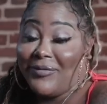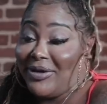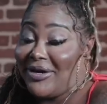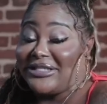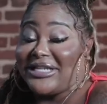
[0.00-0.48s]

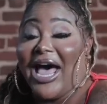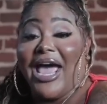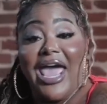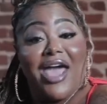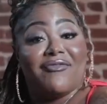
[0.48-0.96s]
Because I
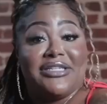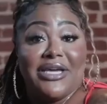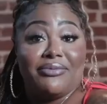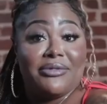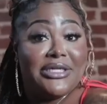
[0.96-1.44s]
have
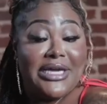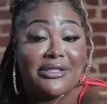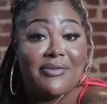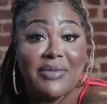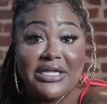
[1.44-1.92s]
tipped
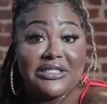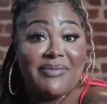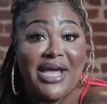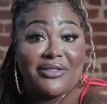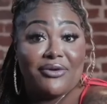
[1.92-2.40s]
in the men's
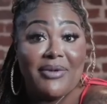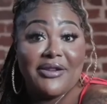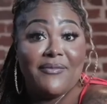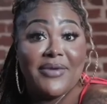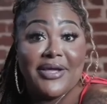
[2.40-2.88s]
bathroom
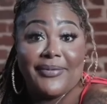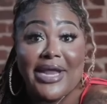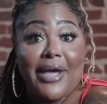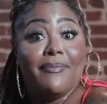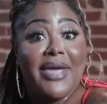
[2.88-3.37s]
and the men were
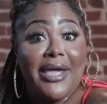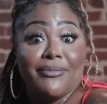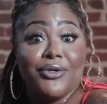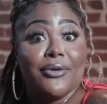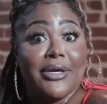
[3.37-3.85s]
like,
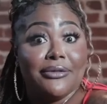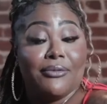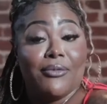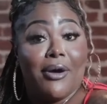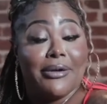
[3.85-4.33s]
ma'am, you're in
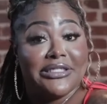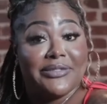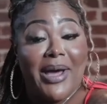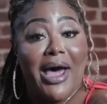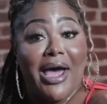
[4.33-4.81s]
the wrong
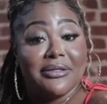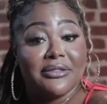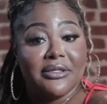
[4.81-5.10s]
spot.